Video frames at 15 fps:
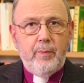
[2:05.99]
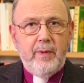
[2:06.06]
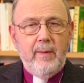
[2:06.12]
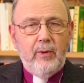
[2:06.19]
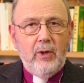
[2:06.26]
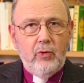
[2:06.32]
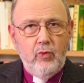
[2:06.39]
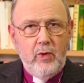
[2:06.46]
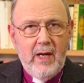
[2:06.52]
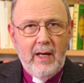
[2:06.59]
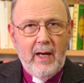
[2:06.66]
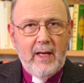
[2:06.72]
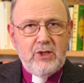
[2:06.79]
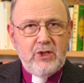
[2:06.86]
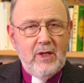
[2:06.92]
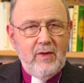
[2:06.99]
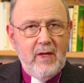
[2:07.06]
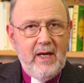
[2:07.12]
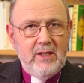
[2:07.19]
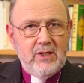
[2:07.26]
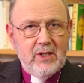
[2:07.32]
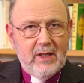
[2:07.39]
People are realizing
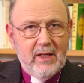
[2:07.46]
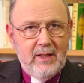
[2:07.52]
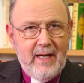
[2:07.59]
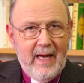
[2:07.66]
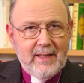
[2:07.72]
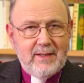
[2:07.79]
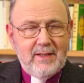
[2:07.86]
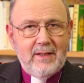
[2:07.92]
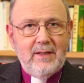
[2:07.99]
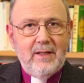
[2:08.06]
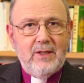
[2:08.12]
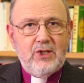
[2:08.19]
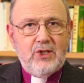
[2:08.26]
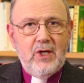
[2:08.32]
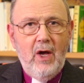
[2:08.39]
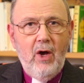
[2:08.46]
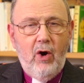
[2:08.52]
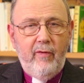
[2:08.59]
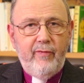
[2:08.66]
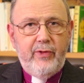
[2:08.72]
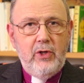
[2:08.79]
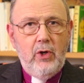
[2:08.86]
the interconnectedness
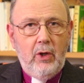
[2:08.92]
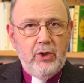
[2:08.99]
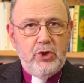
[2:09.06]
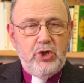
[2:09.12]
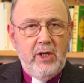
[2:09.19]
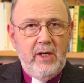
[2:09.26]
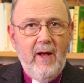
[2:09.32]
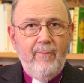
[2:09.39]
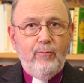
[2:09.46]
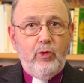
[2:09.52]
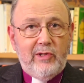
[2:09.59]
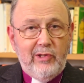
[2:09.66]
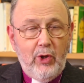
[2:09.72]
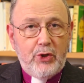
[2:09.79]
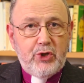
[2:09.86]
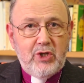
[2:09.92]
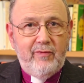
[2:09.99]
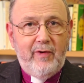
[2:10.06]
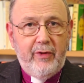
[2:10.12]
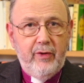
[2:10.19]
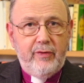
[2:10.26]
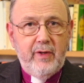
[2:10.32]
of theology with lots of
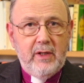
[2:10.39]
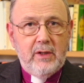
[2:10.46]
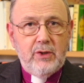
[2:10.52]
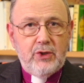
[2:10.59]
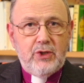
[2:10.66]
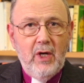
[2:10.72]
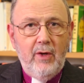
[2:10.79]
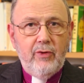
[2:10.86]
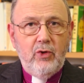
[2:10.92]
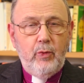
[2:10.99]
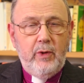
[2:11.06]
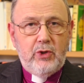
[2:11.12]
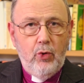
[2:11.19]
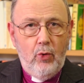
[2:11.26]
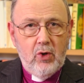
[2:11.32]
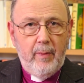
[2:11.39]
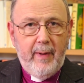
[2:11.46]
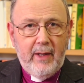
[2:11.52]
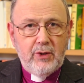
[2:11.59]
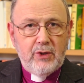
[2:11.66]
other things that we talk about.